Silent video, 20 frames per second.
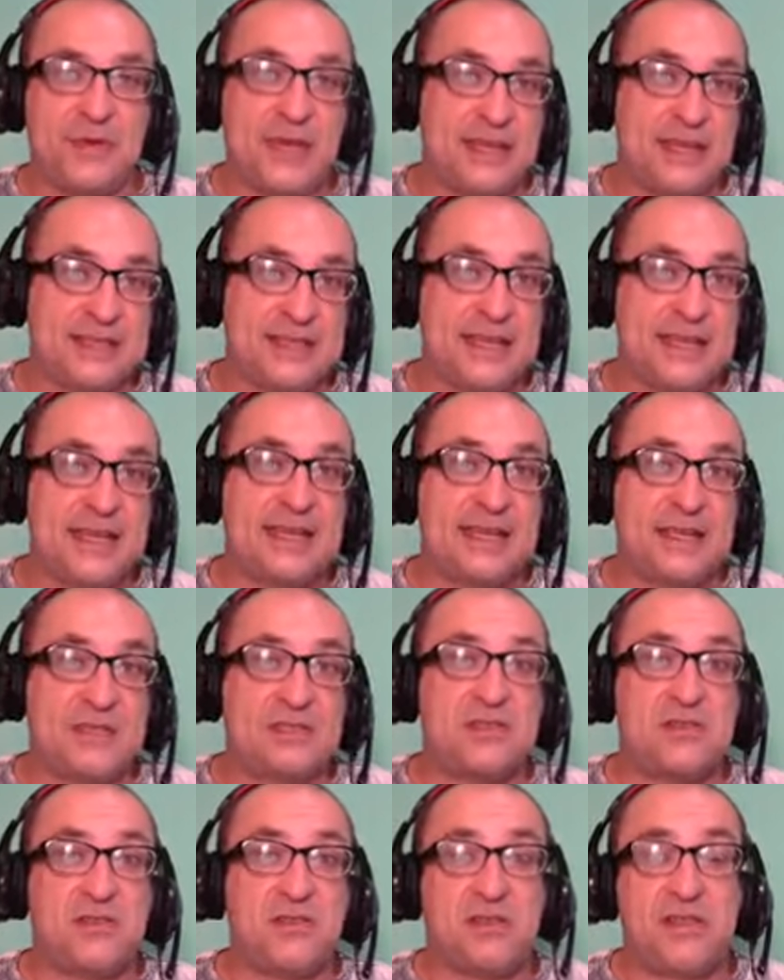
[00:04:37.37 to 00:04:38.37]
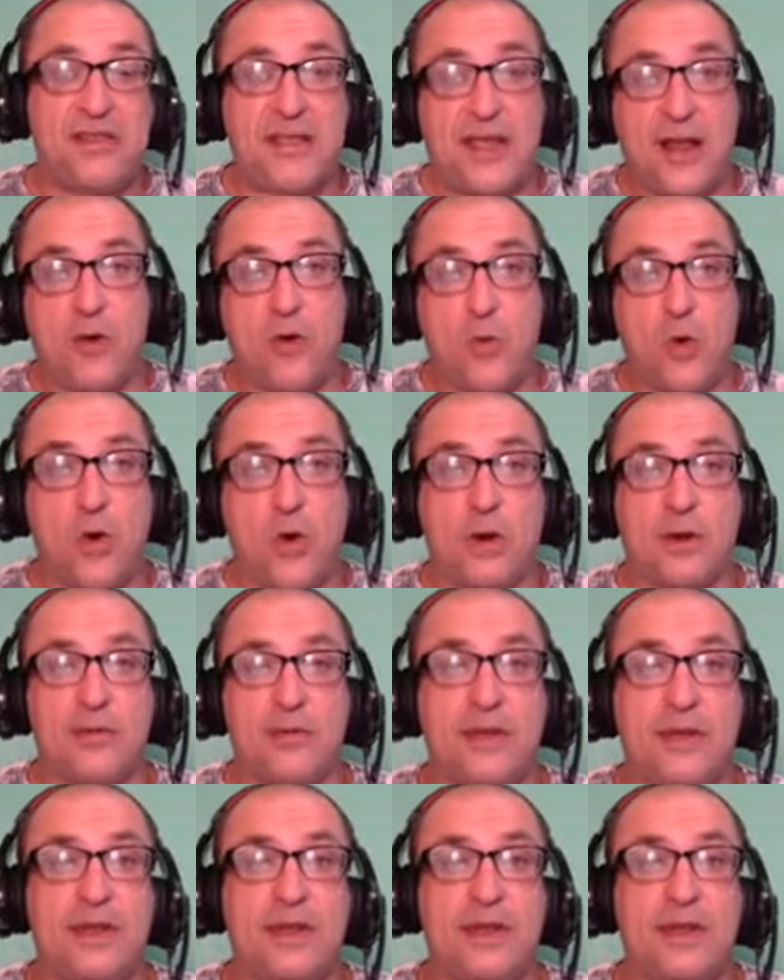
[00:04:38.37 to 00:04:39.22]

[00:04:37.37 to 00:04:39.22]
and they see it as their war.